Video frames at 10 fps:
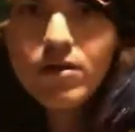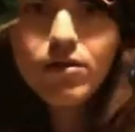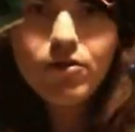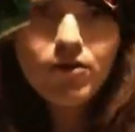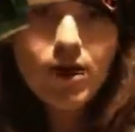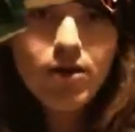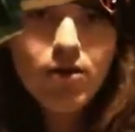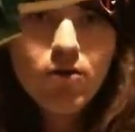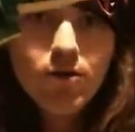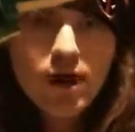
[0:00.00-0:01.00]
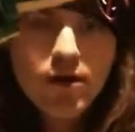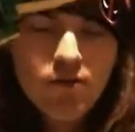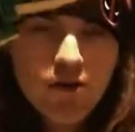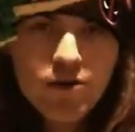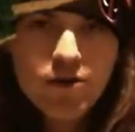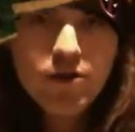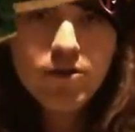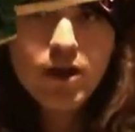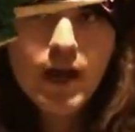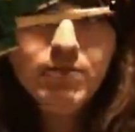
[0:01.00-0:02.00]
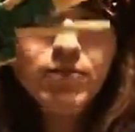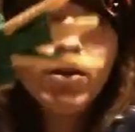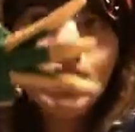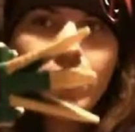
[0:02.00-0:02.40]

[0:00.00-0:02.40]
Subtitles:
the Stego and the Triceratops,